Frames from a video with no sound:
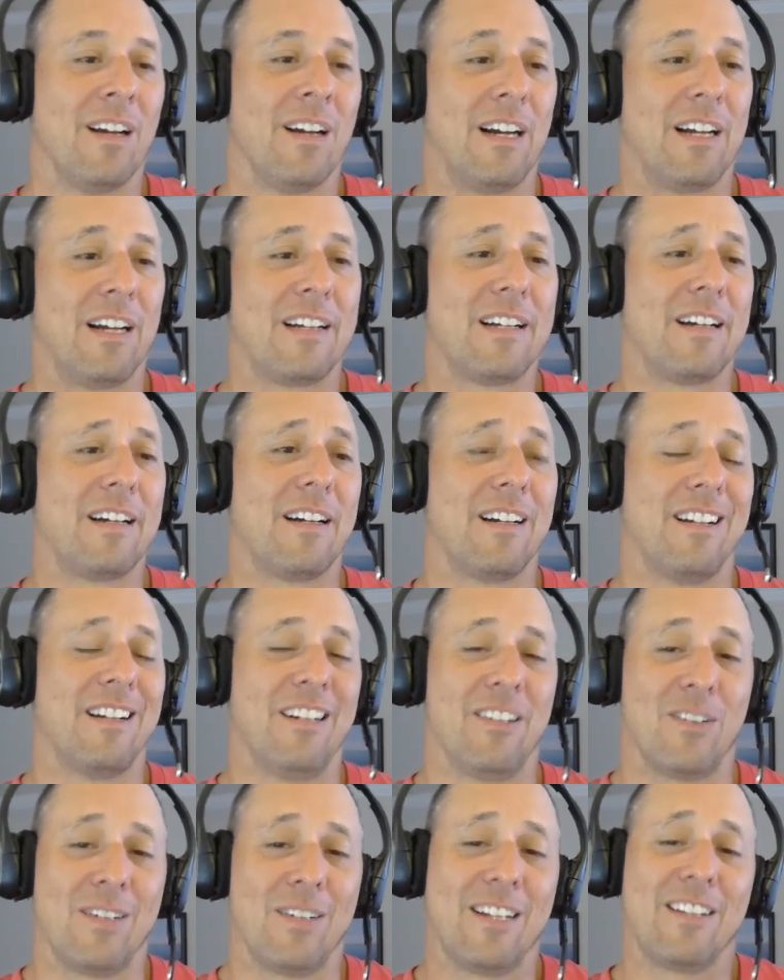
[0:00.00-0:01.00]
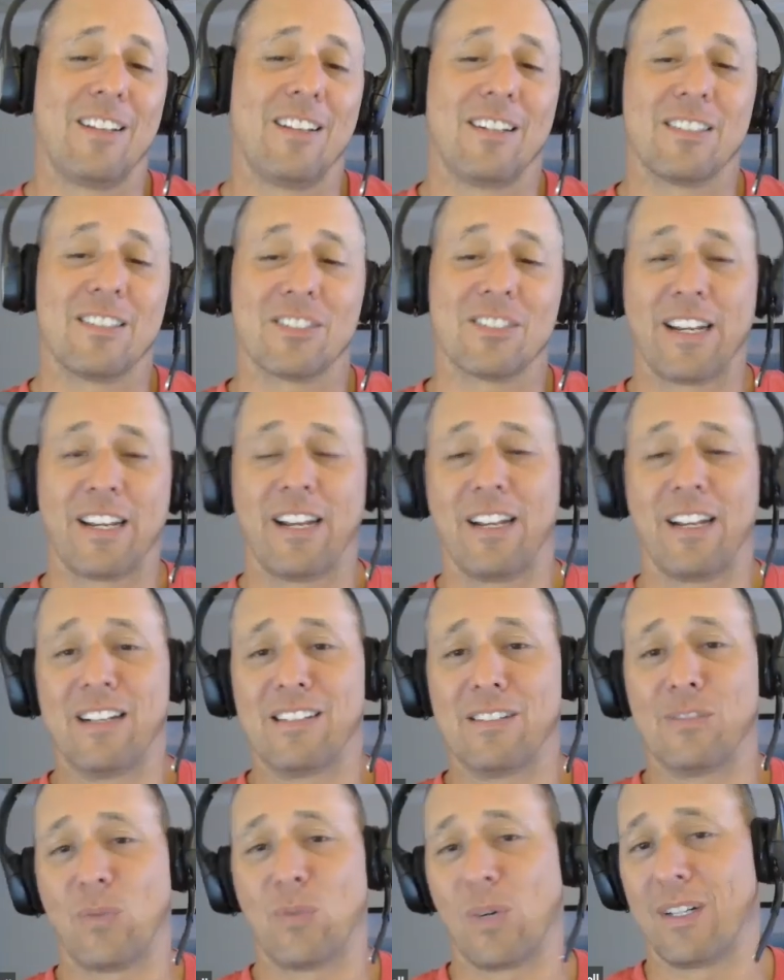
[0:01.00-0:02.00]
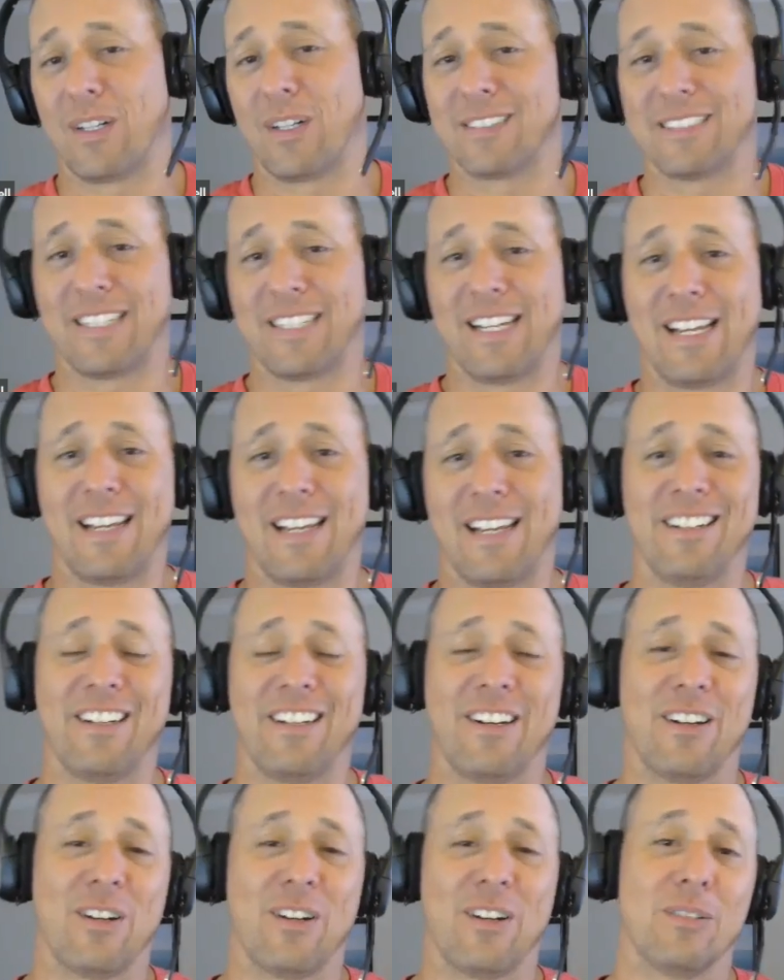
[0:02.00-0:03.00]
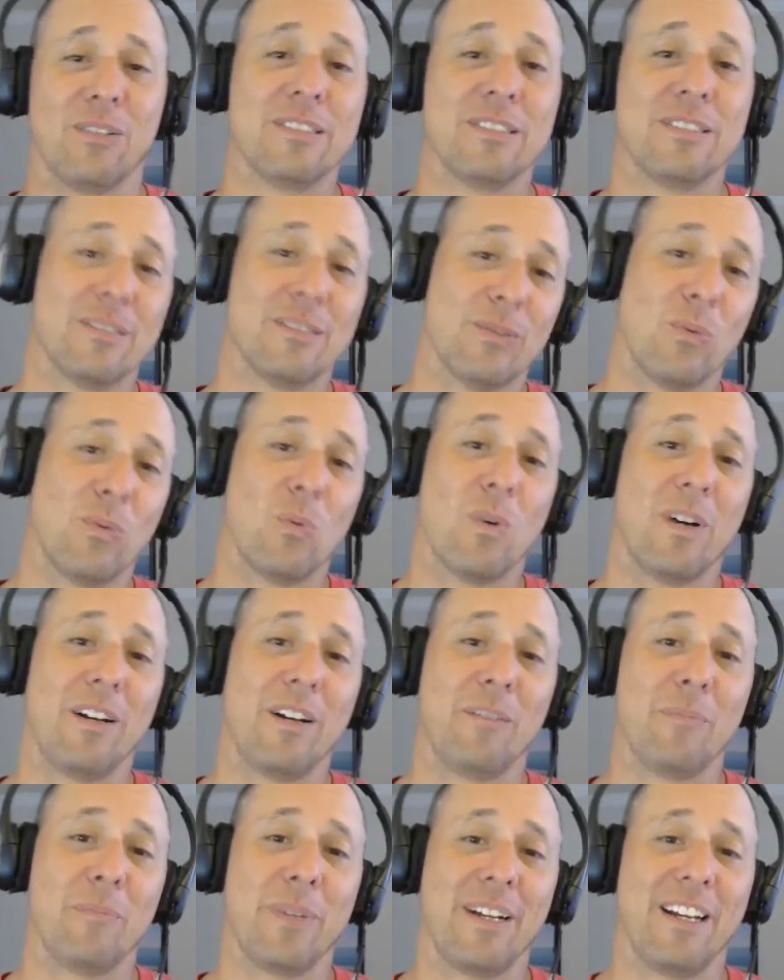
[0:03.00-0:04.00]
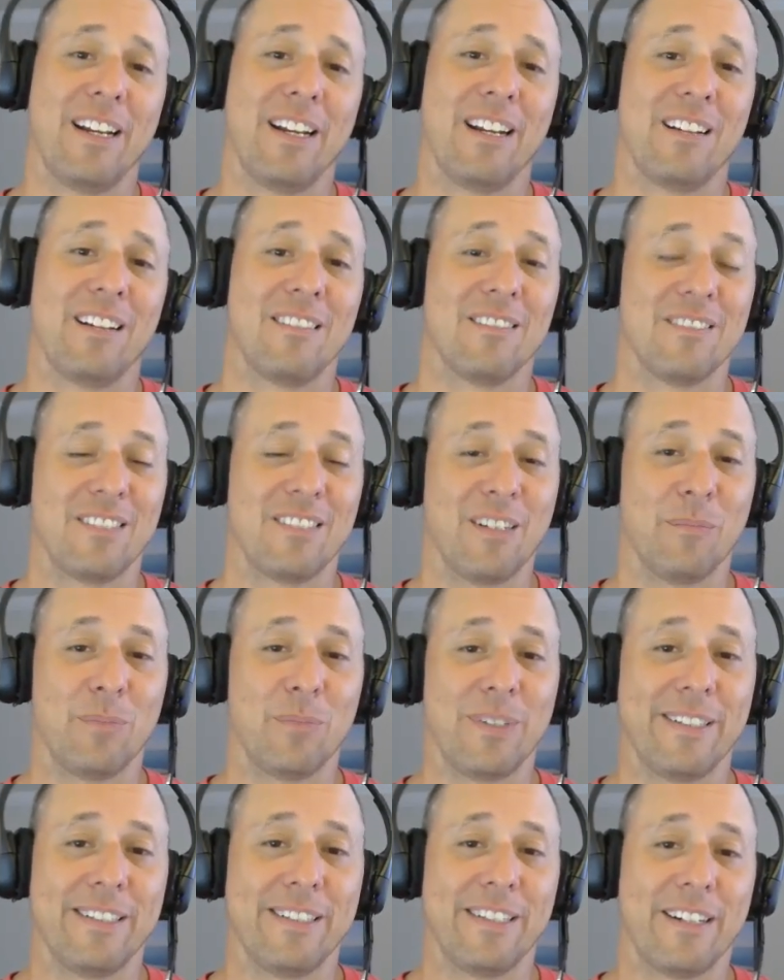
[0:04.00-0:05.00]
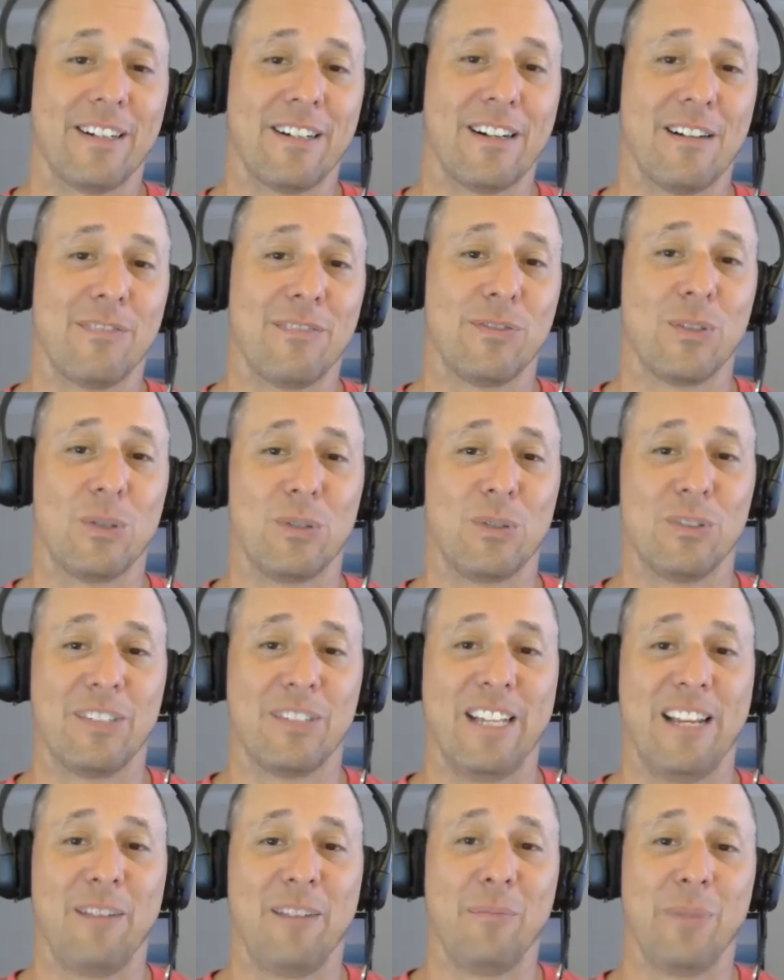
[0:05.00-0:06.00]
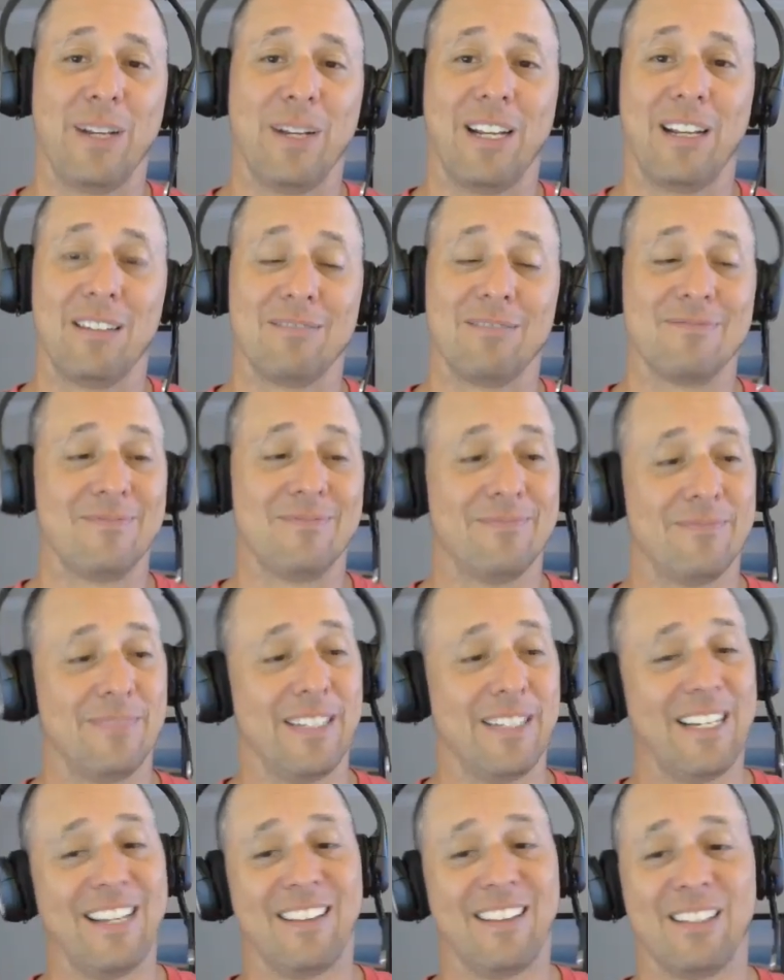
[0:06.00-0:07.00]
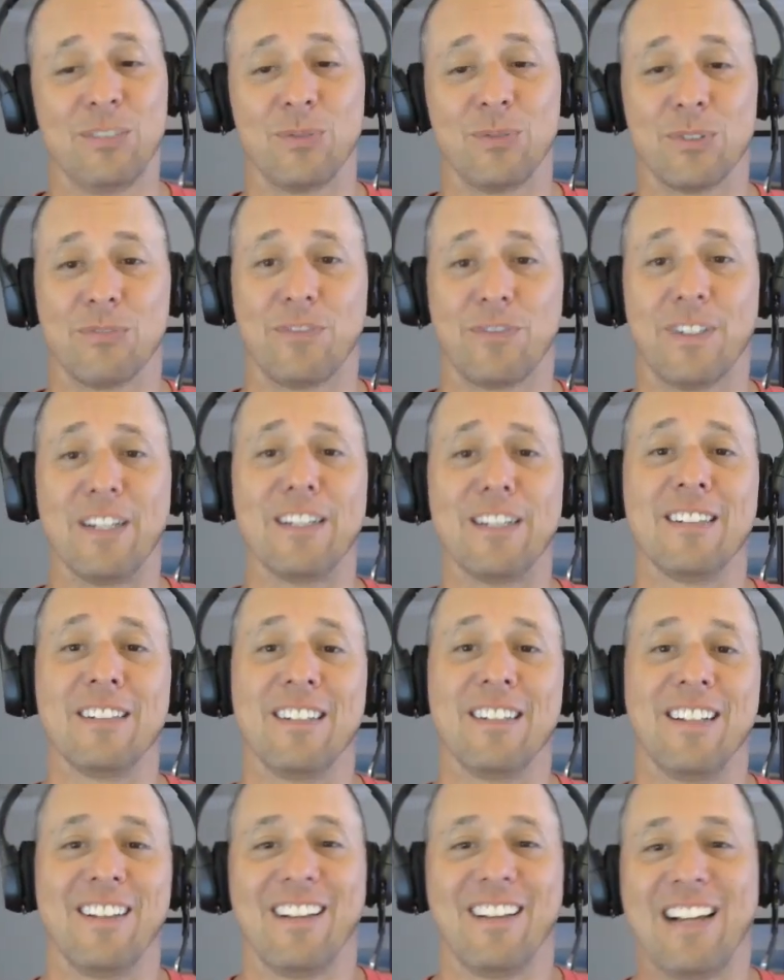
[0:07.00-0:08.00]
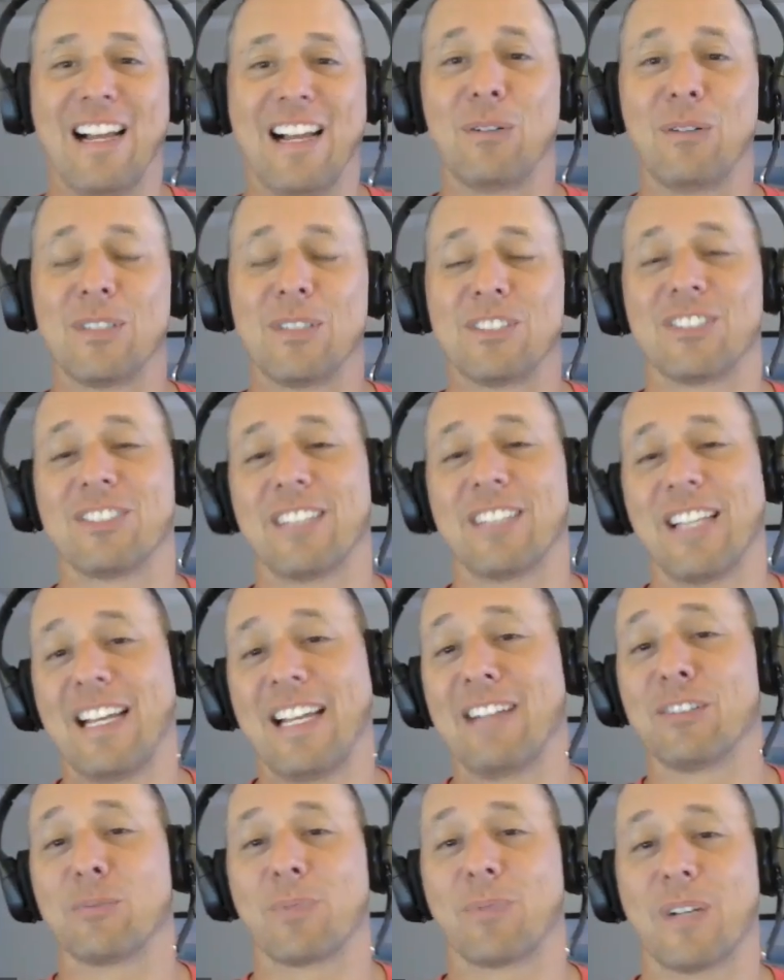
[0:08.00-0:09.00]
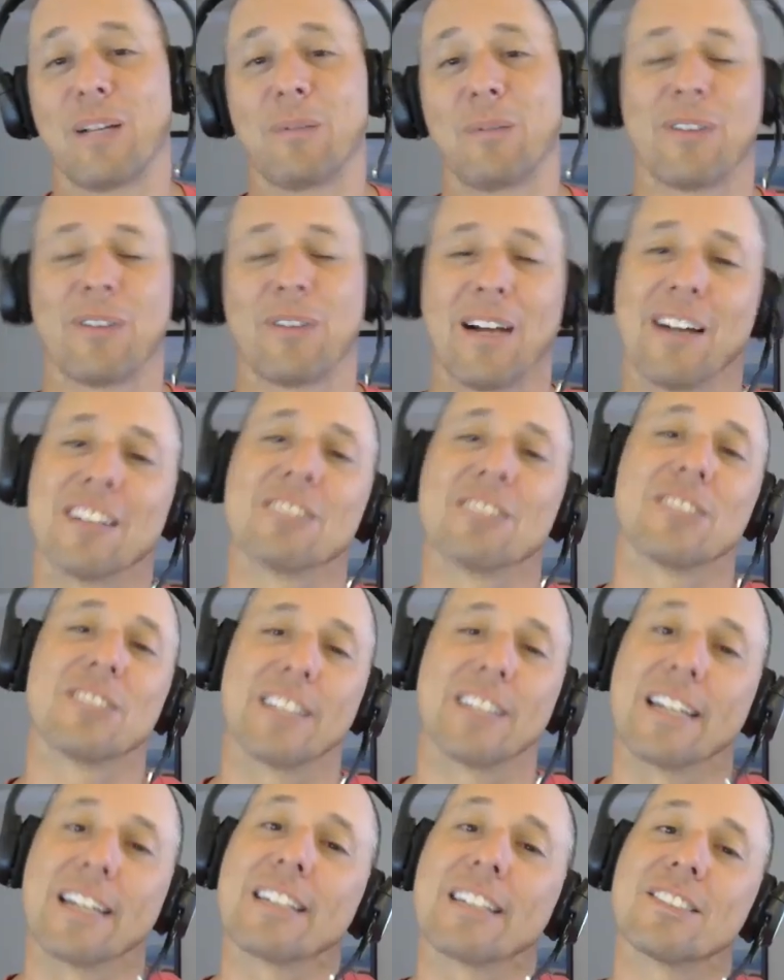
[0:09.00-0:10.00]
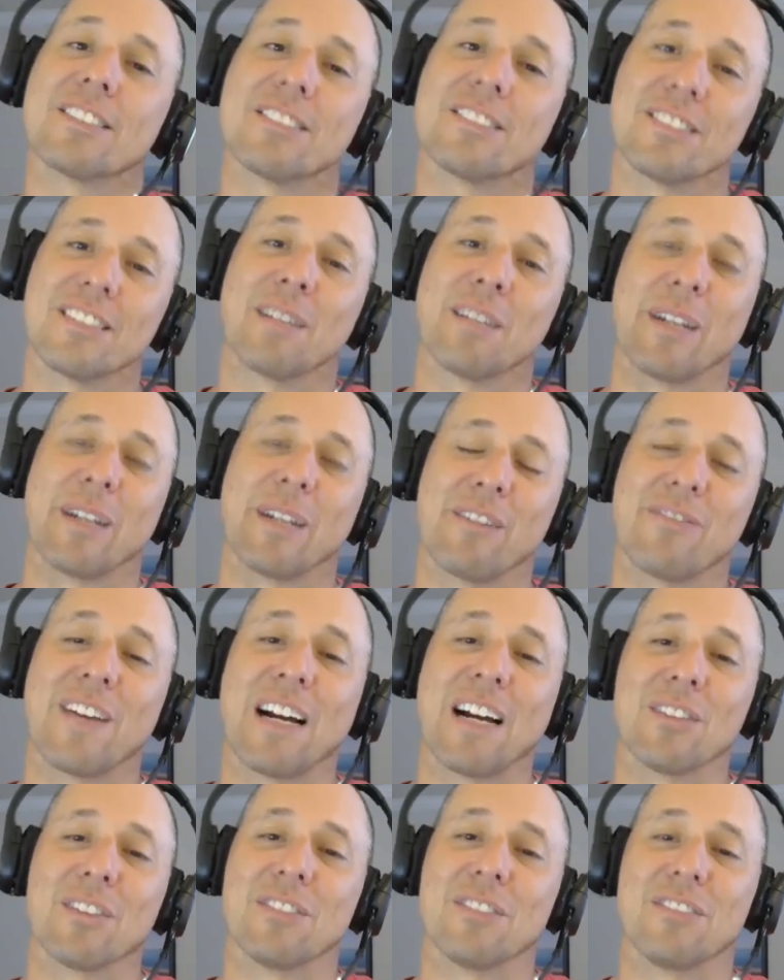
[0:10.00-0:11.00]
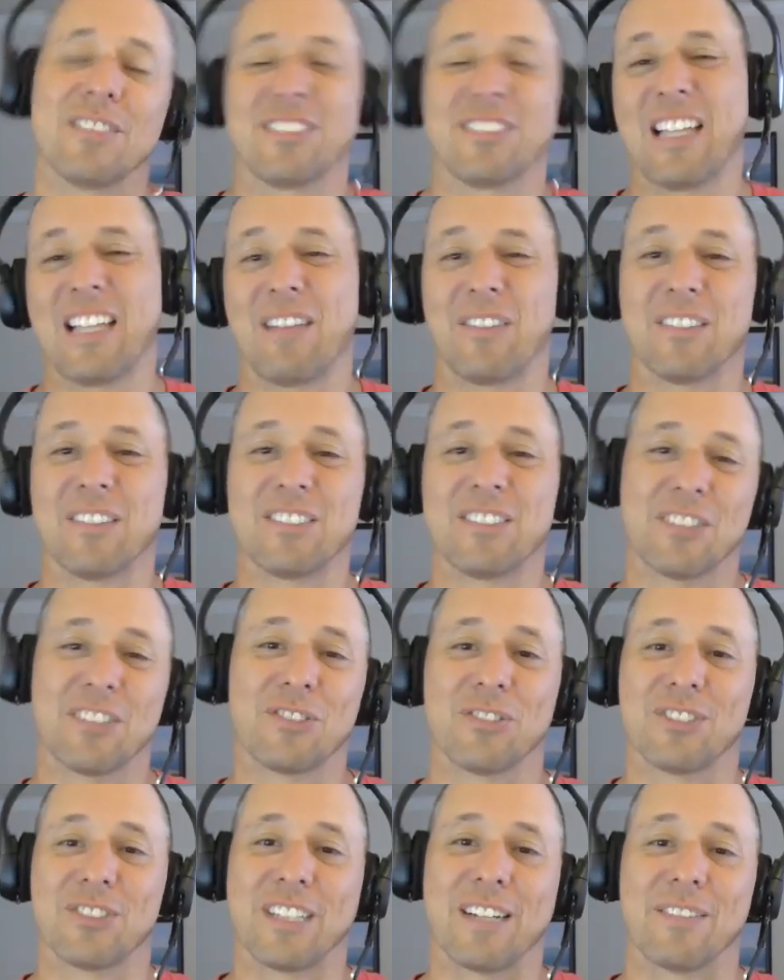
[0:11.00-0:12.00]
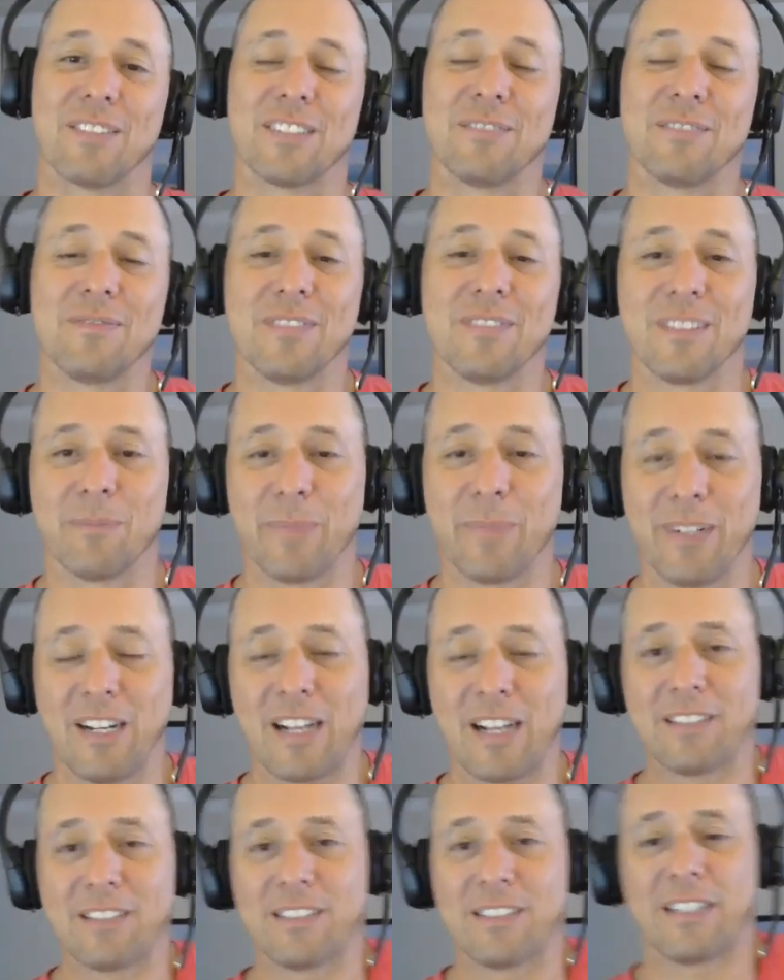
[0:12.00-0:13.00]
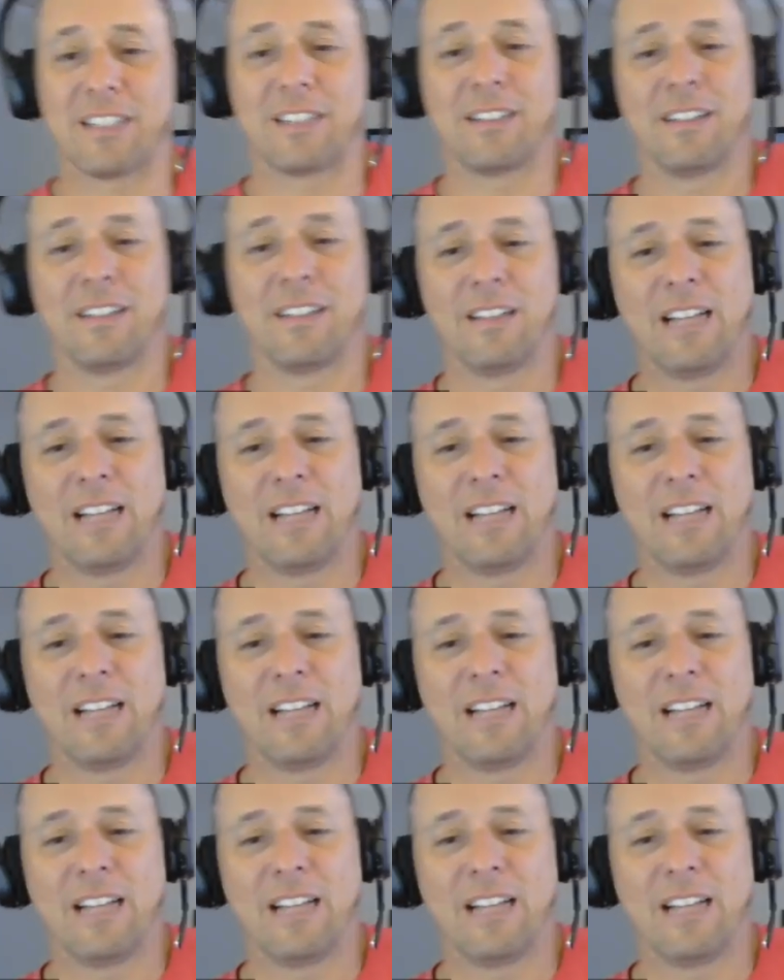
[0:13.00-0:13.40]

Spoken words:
Well, on a scale of 1 to 10, 1 being completely awful, 10 being, hey, this was fun, I would say it was probably around a 6. I mean, 5 or 7, 6 or 7. Not, I